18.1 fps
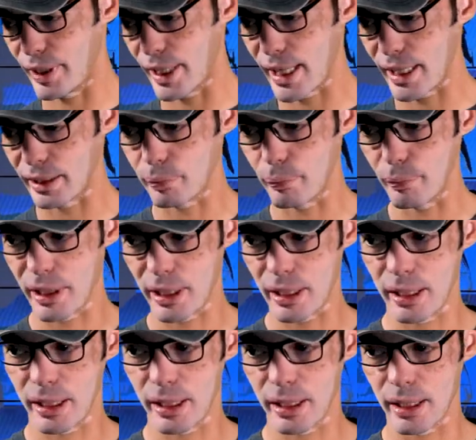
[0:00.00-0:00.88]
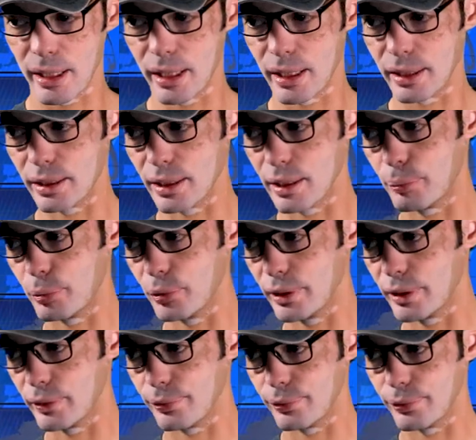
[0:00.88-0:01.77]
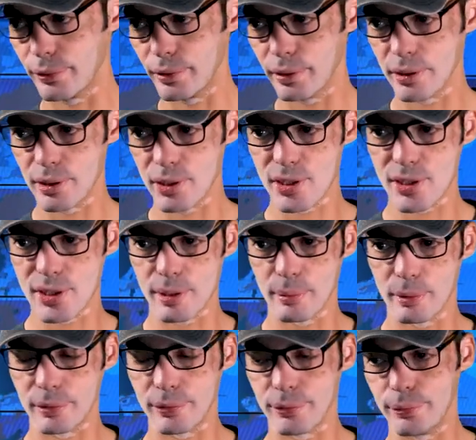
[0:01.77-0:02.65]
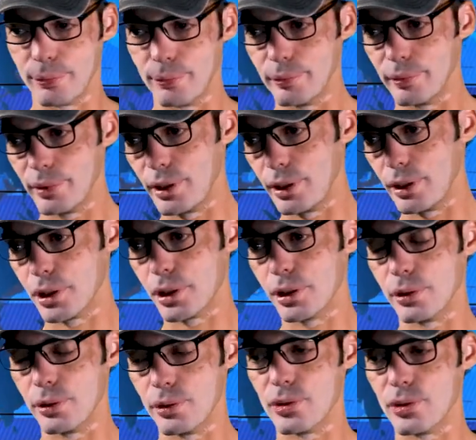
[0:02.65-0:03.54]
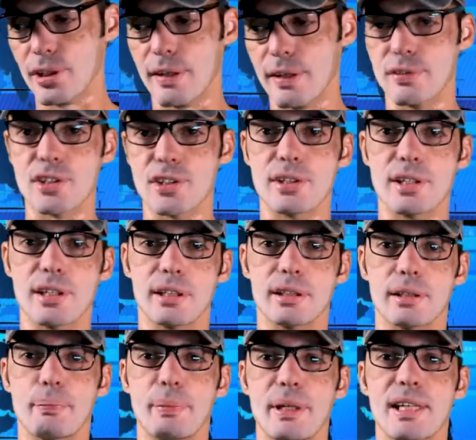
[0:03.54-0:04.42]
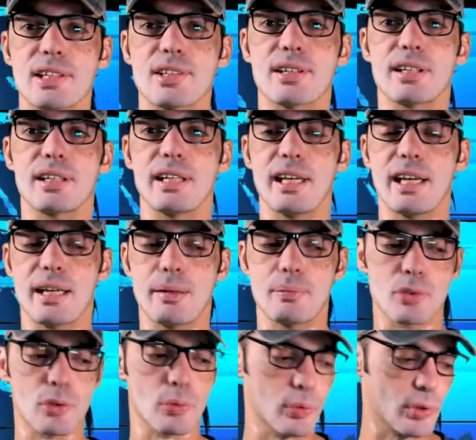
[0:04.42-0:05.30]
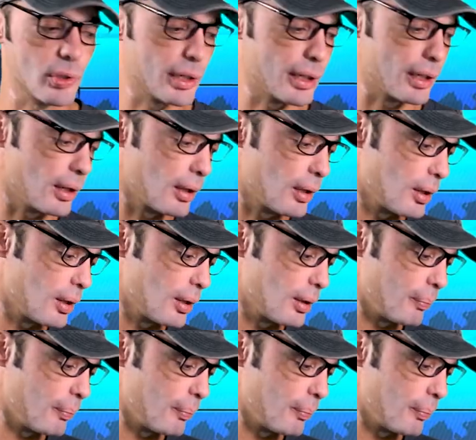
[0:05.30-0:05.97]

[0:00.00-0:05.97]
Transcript: that may end up with some of issues I've seen in the past in games where